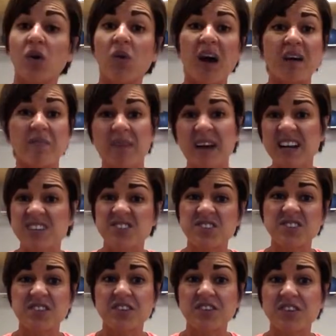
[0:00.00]
I
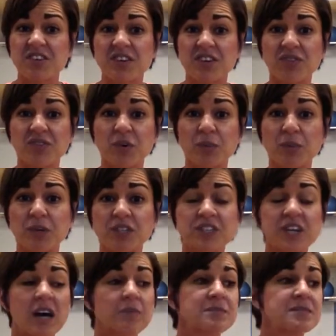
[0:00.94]
mastered the 30 full
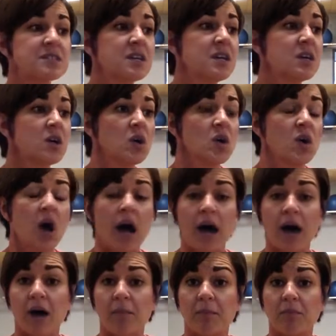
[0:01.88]
push-ups
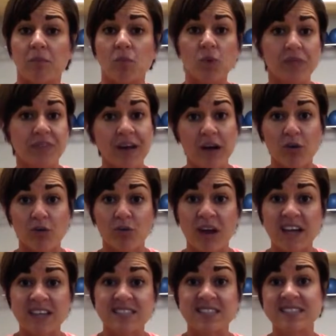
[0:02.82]
without
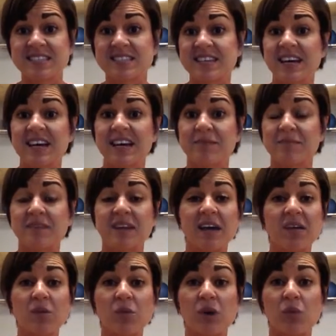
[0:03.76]
rest. This time, now
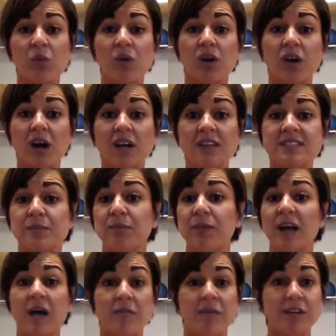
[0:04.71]
I want to work on some
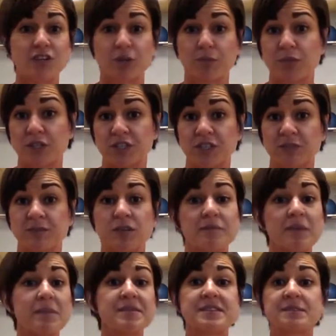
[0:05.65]
plyometric push-ups or
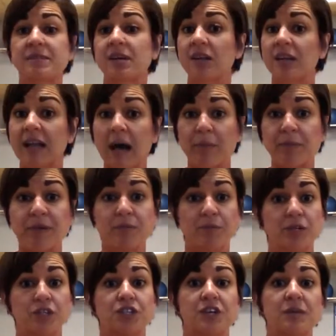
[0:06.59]
maybe some clapping
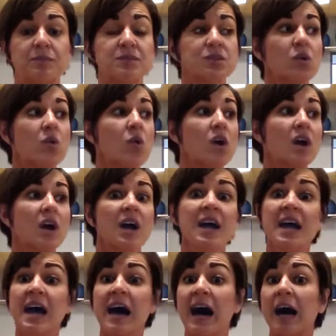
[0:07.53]
push-ups, or
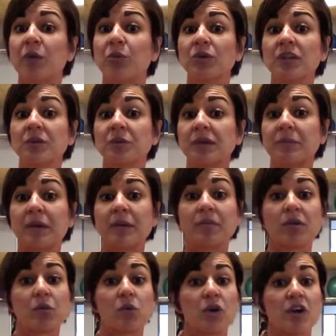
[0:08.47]
I really want to be
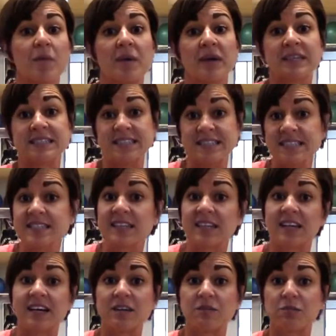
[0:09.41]
able to work on my
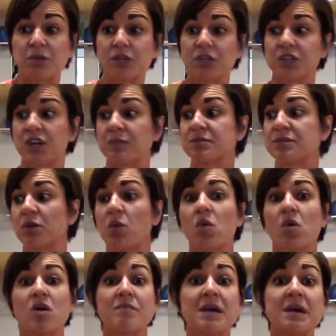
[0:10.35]
decline push-ups
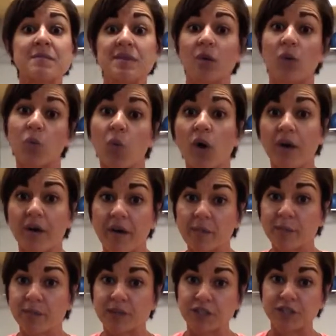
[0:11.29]
or maybe a one-arm
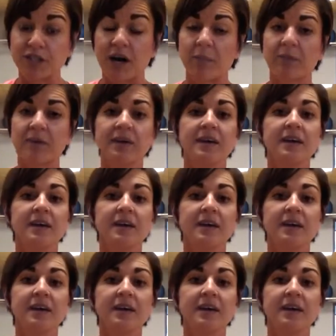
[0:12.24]
push-up.